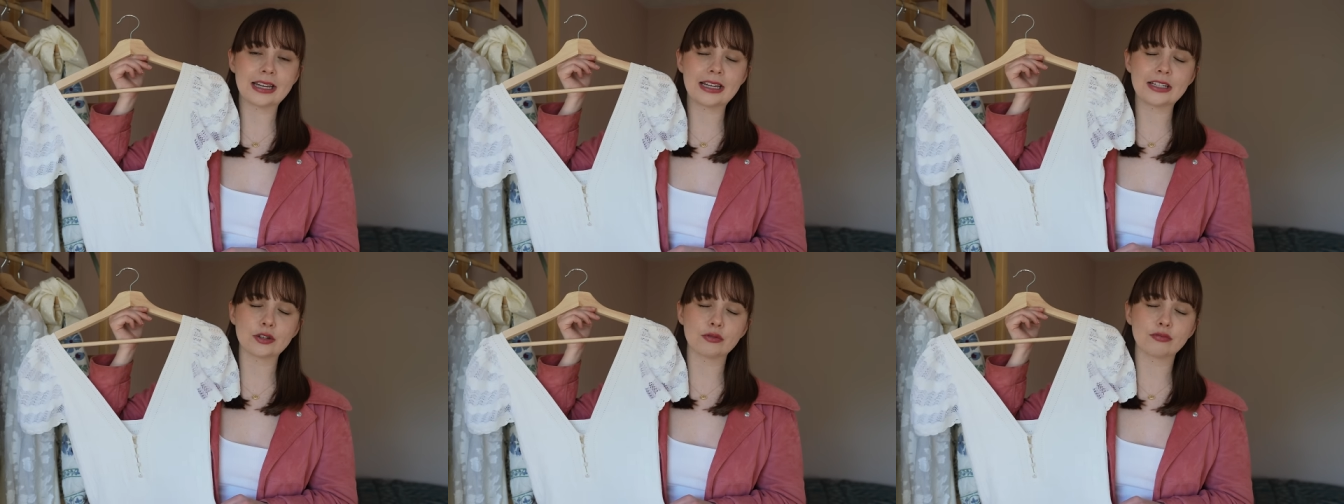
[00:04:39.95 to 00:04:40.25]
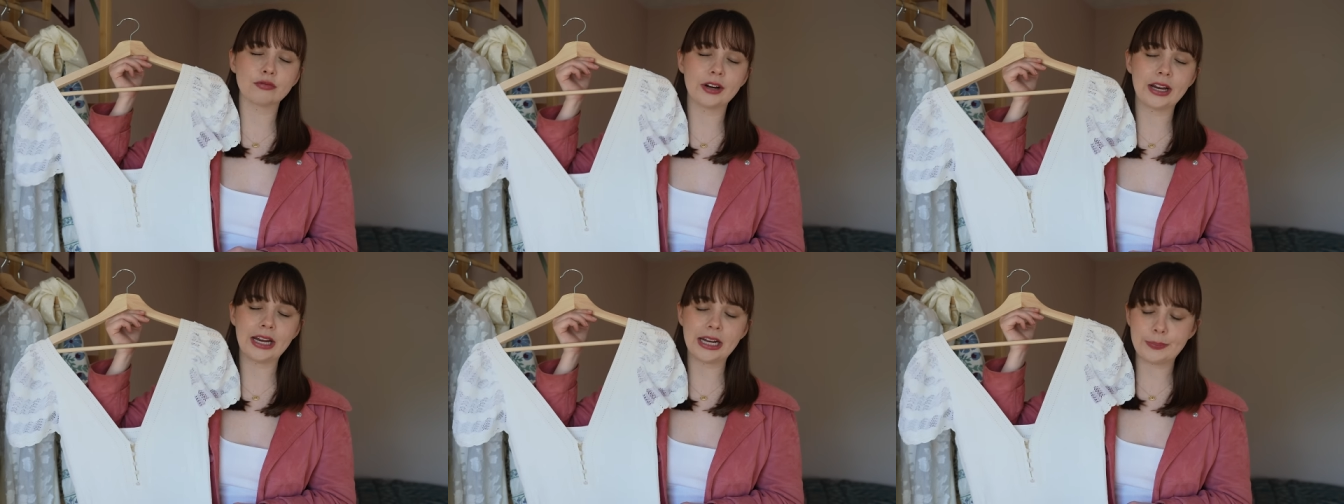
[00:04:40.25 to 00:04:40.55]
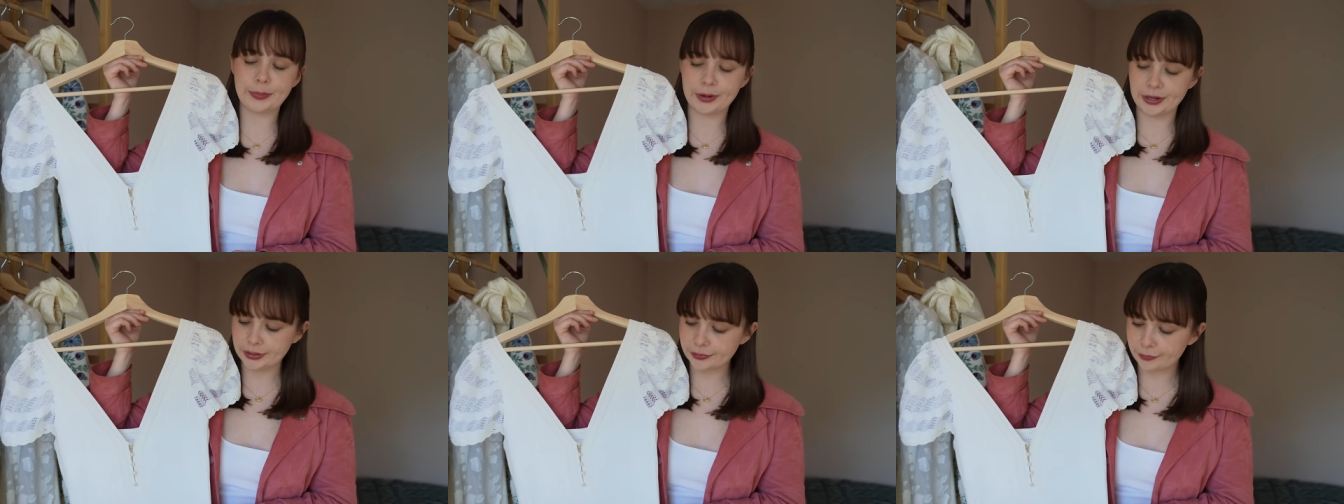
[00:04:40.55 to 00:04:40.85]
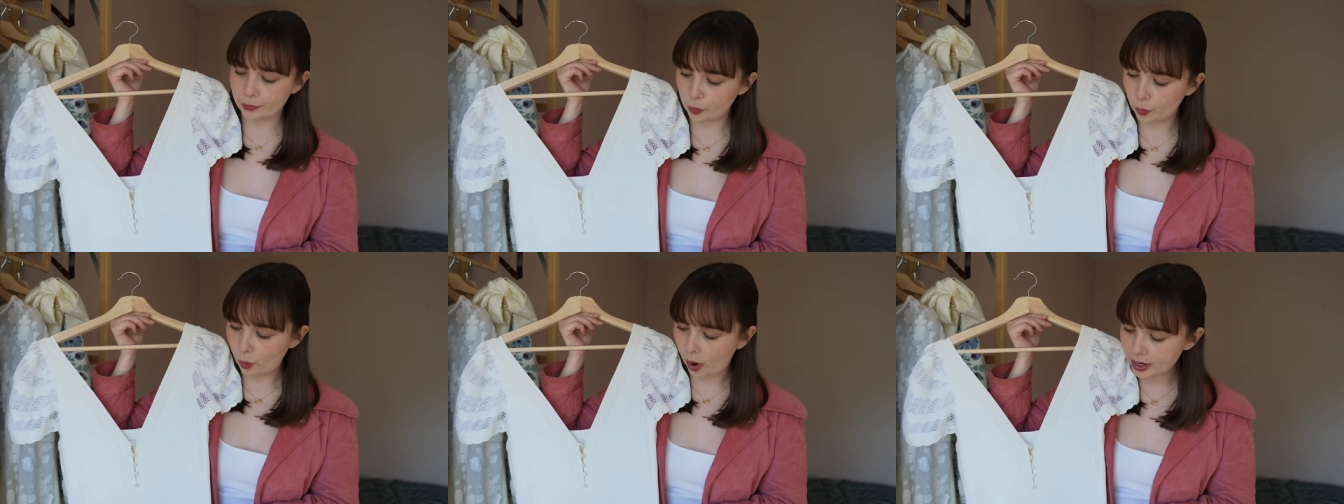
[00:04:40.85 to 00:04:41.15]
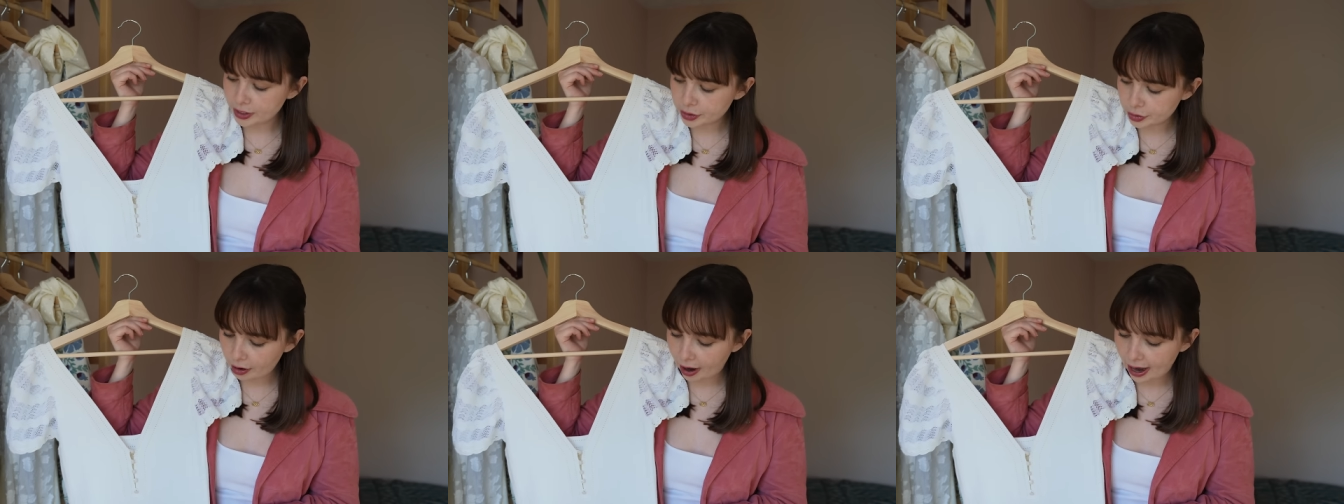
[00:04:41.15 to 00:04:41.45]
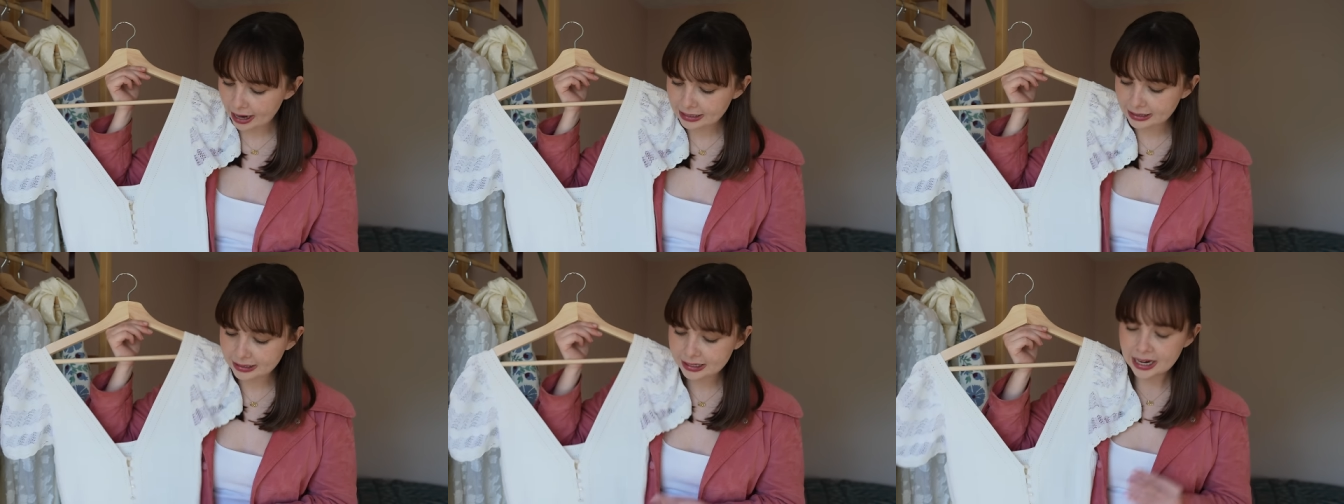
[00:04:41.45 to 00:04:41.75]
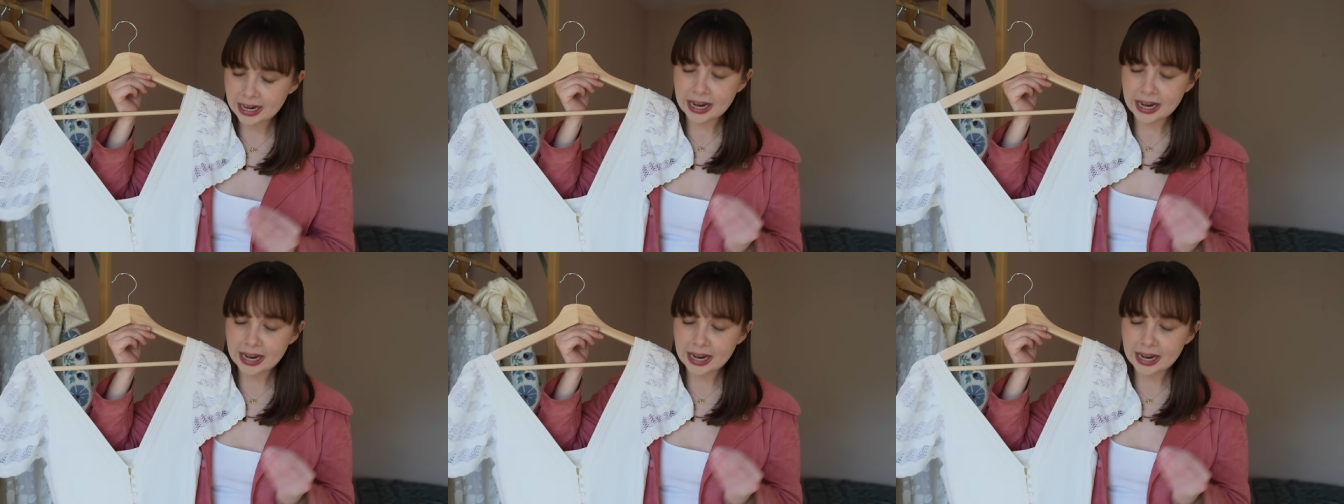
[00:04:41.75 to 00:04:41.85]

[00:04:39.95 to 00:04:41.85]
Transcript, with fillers: It's a really beautiful white dress.